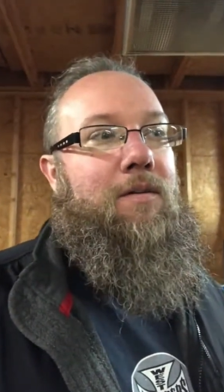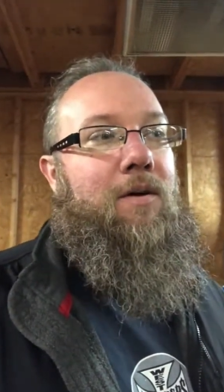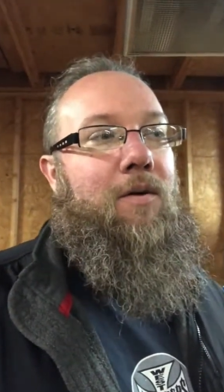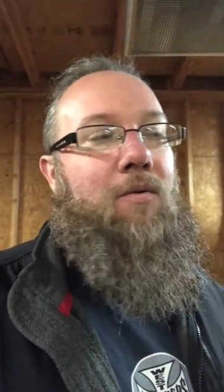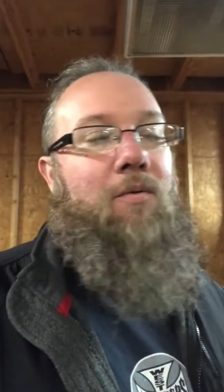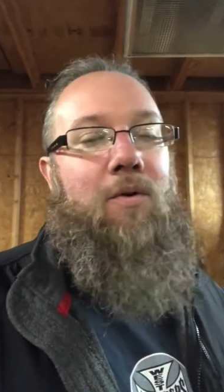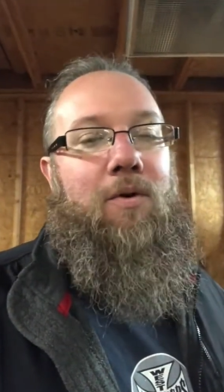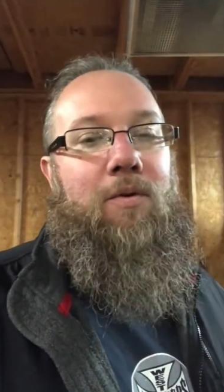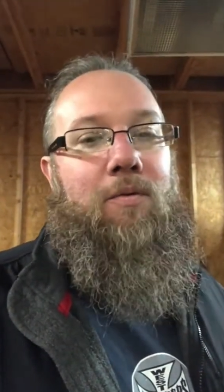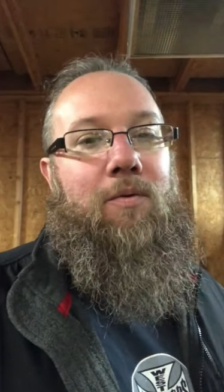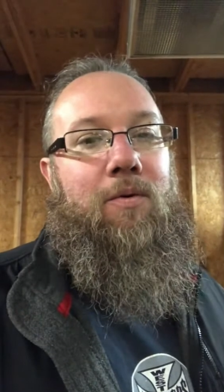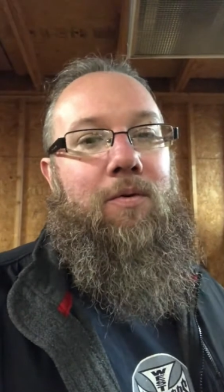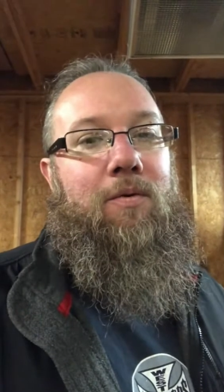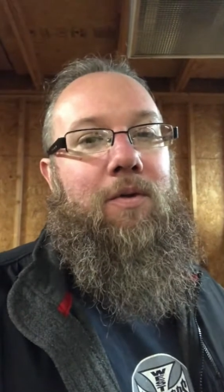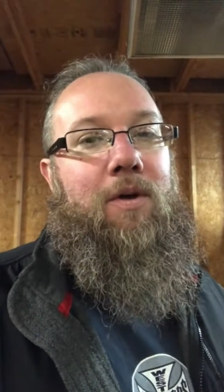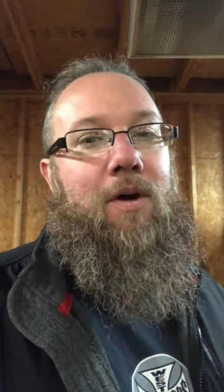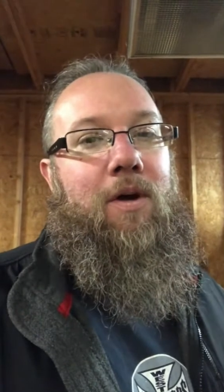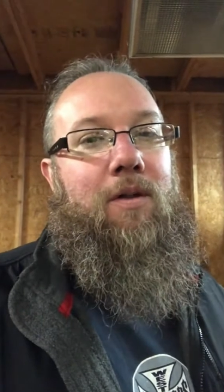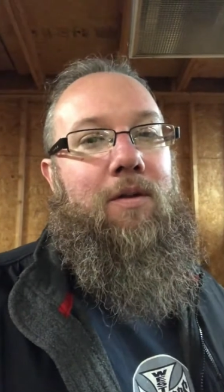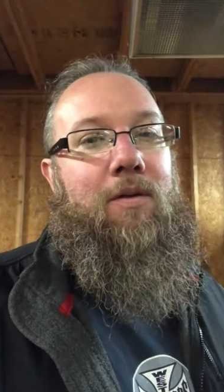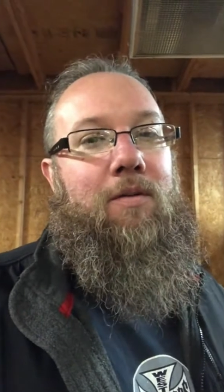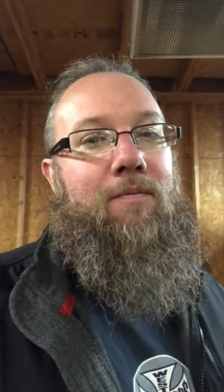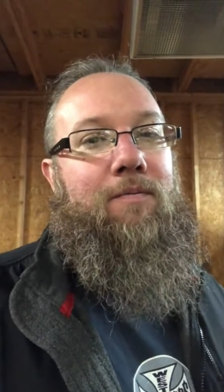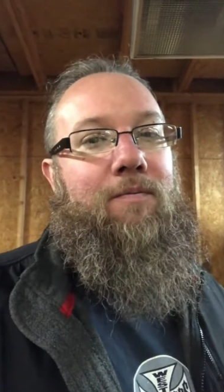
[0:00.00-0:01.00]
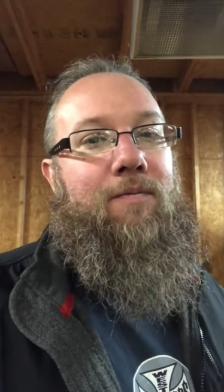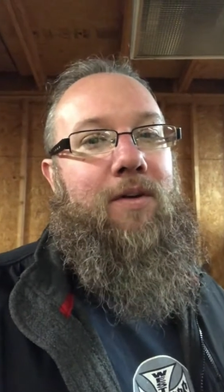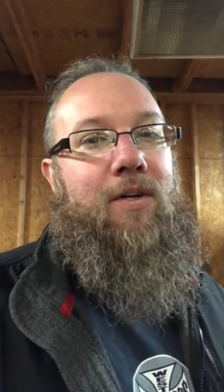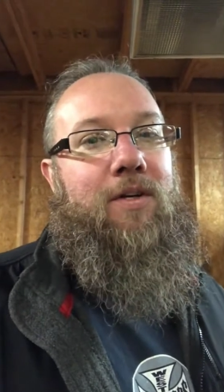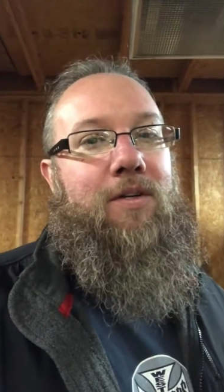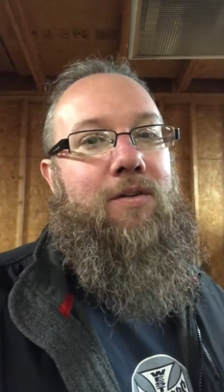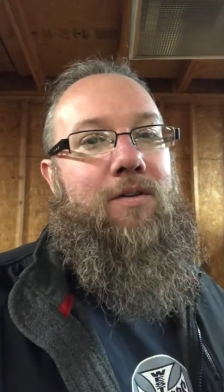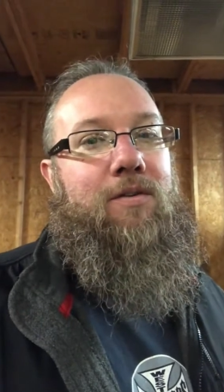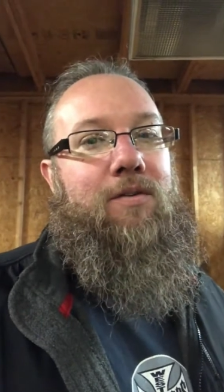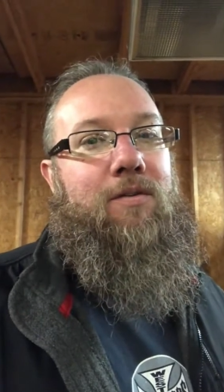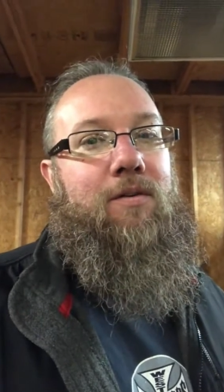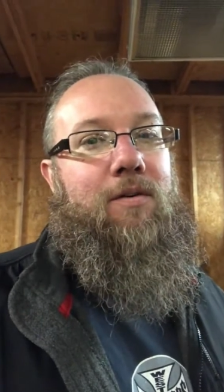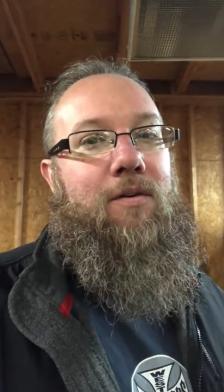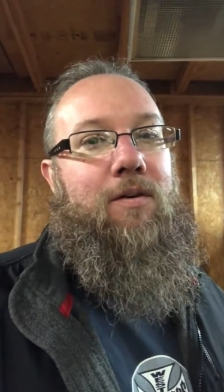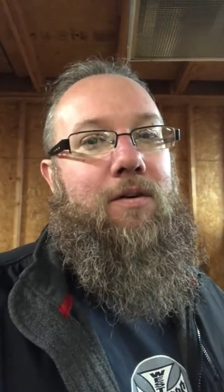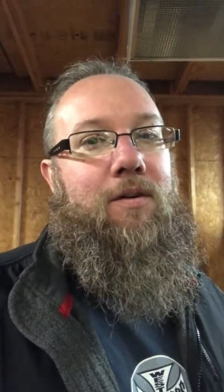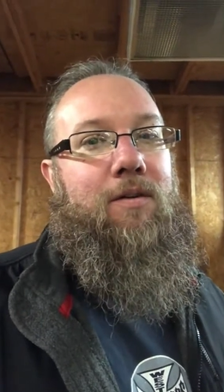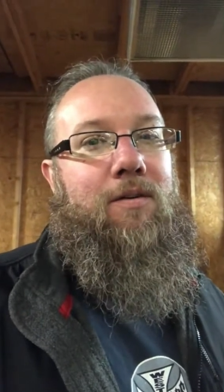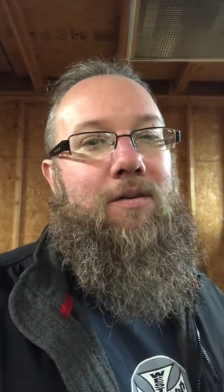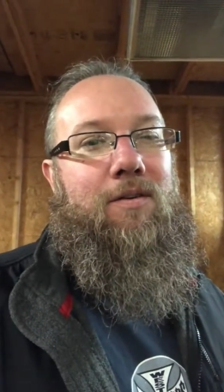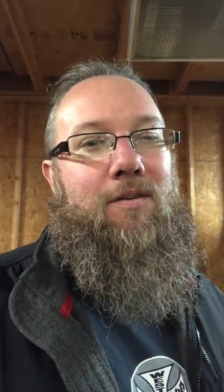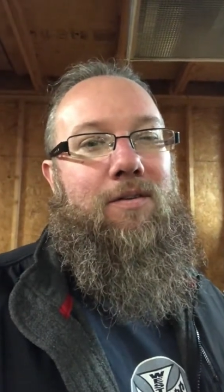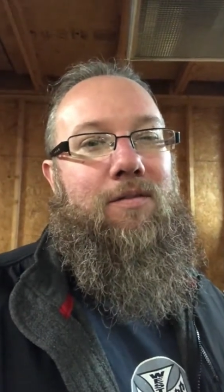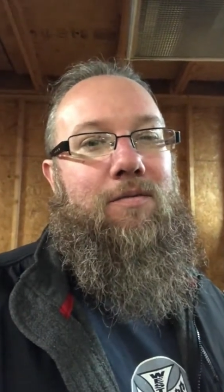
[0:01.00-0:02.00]
I wanted one with all them features on it.
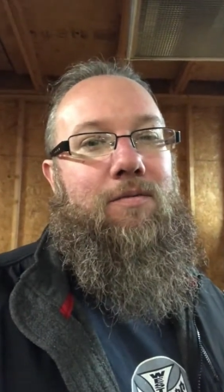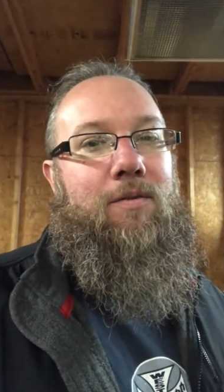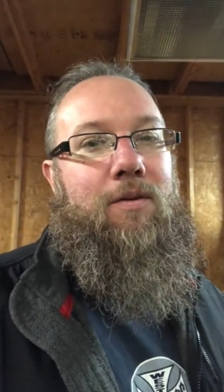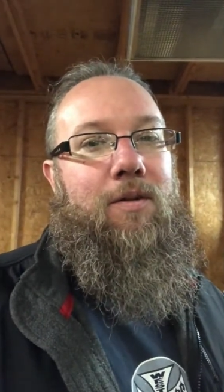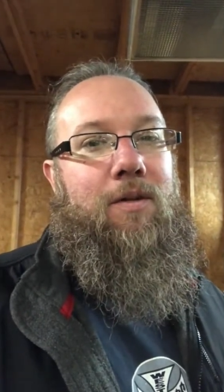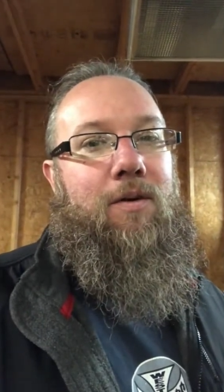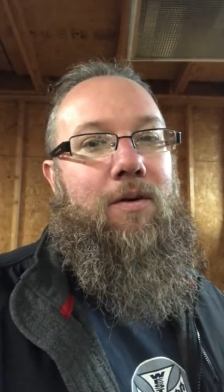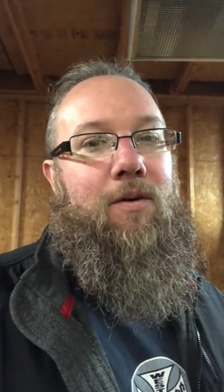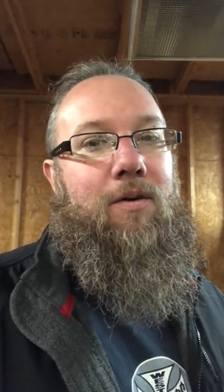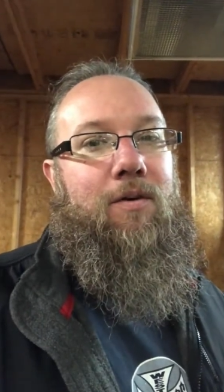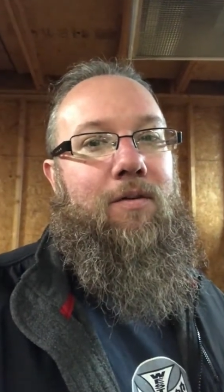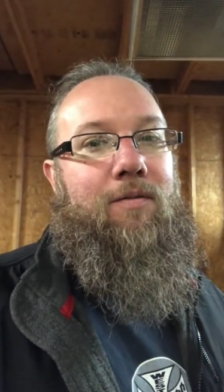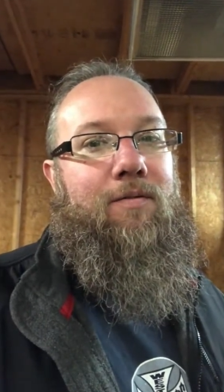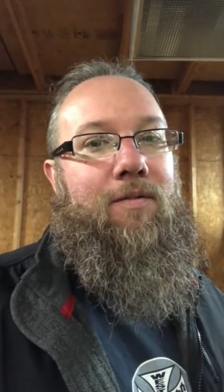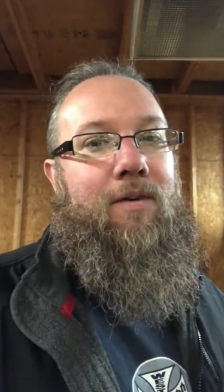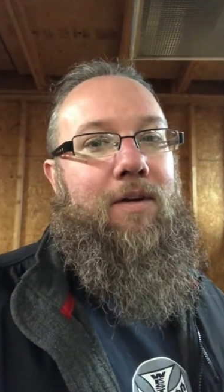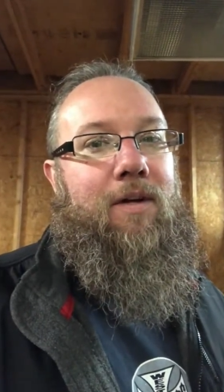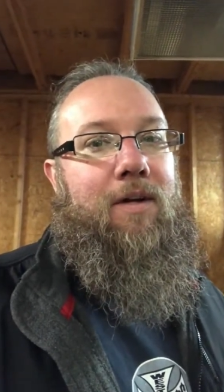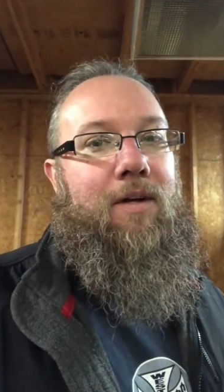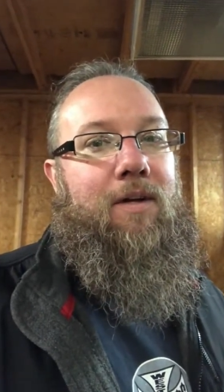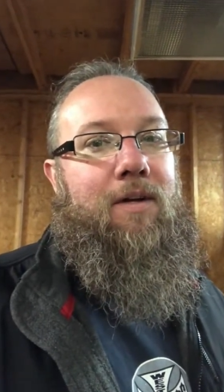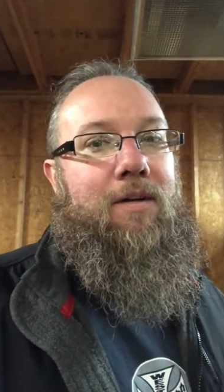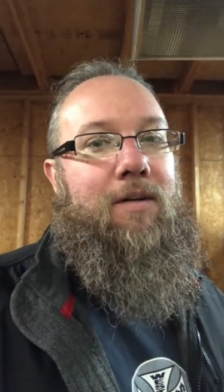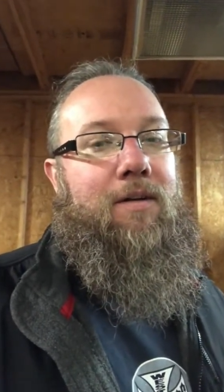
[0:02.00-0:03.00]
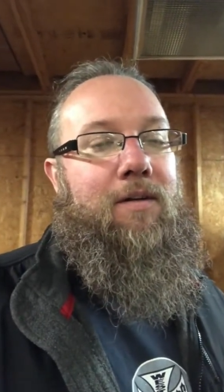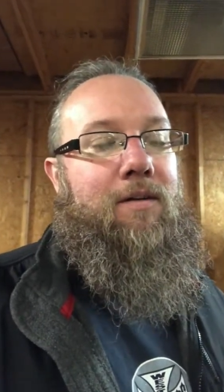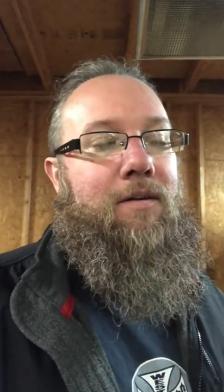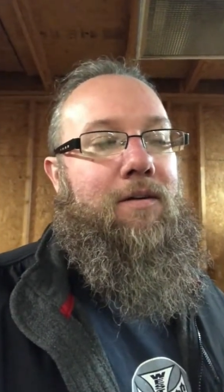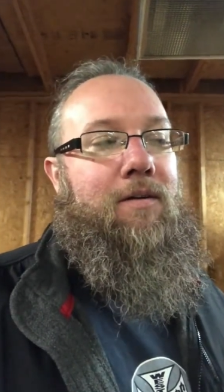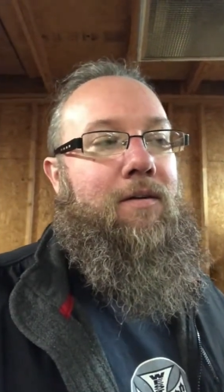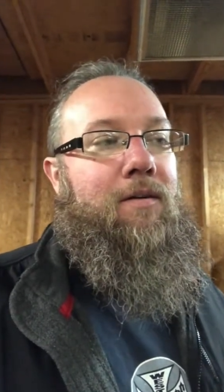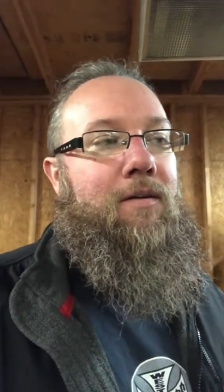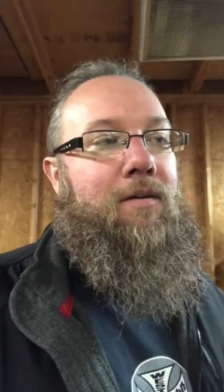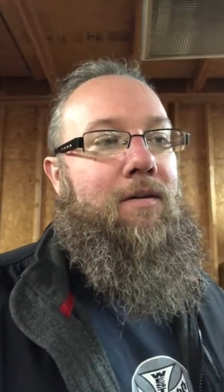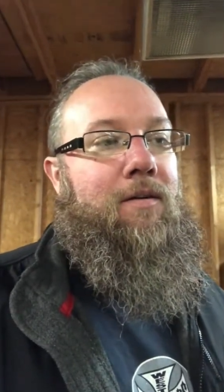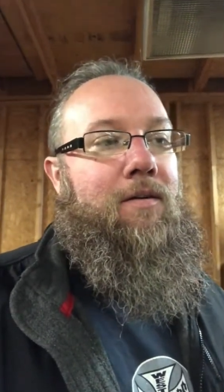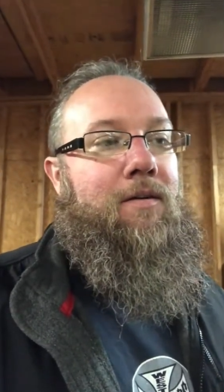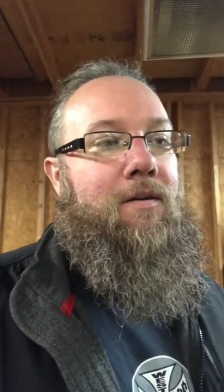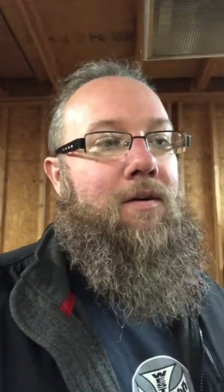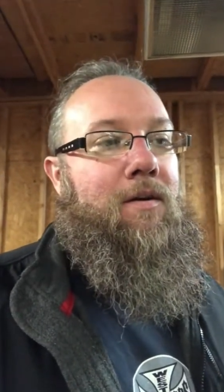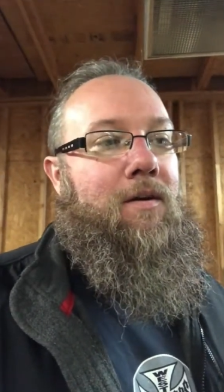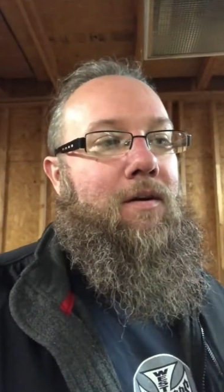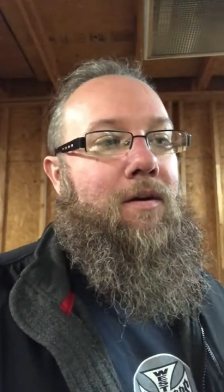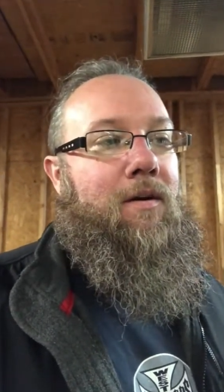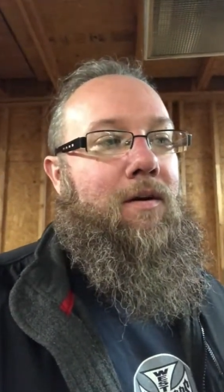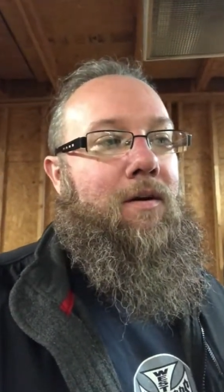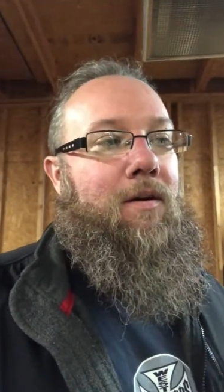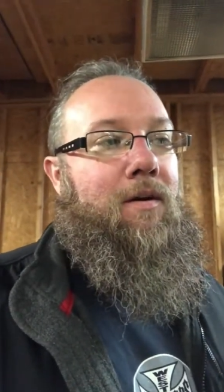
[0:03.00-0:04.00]
They're just really hard to find, and
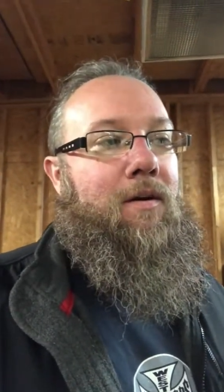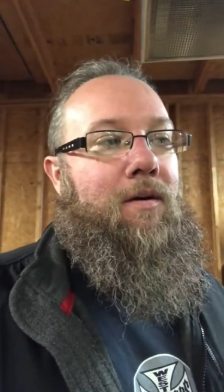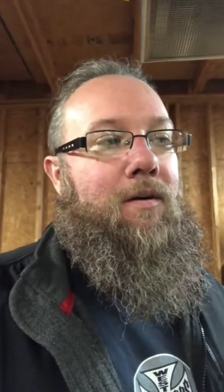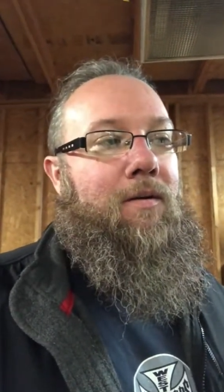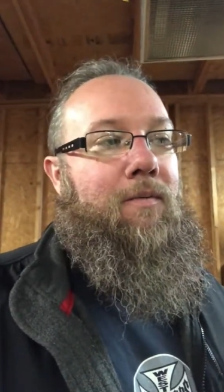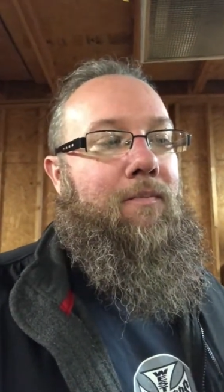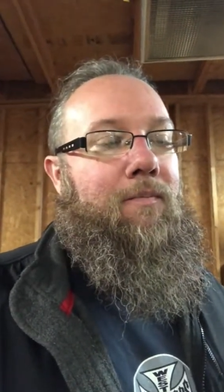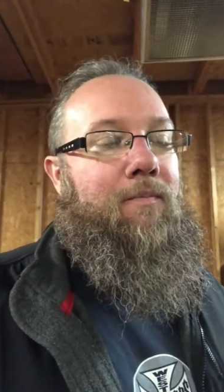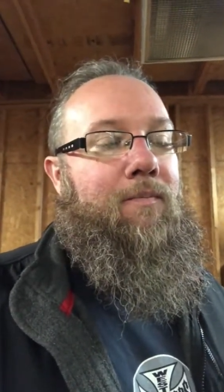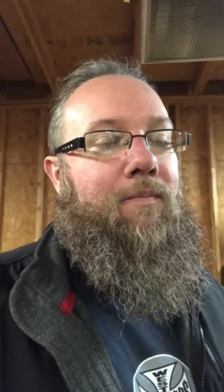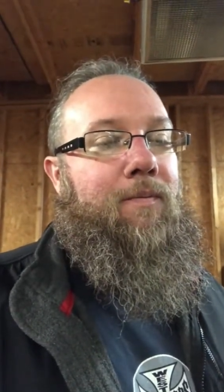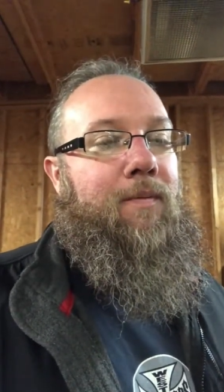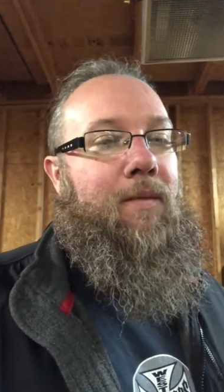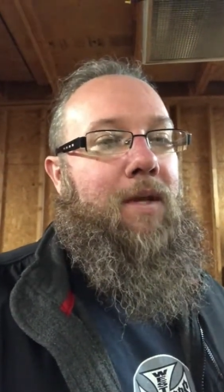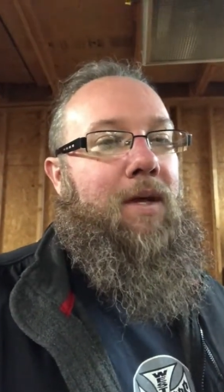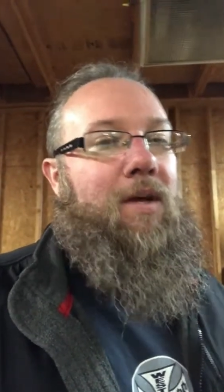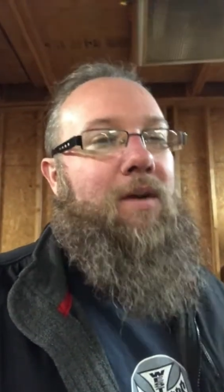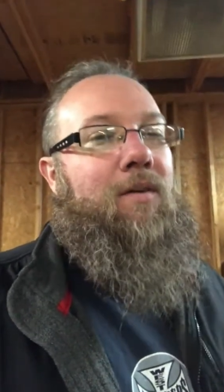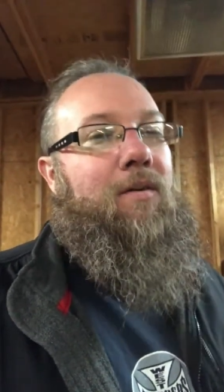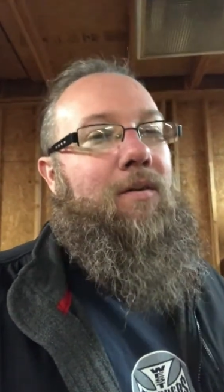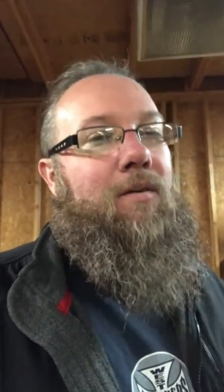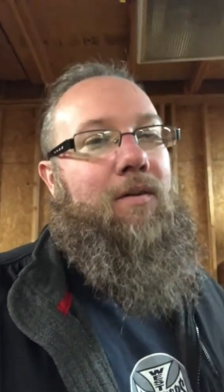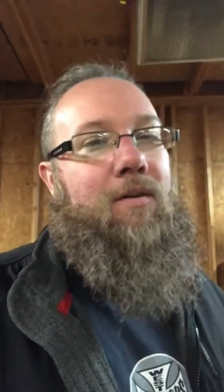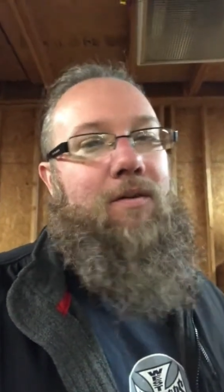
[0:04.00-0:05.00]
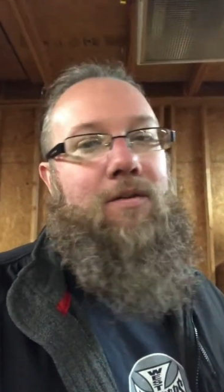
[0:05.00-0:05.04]
um, I don't know.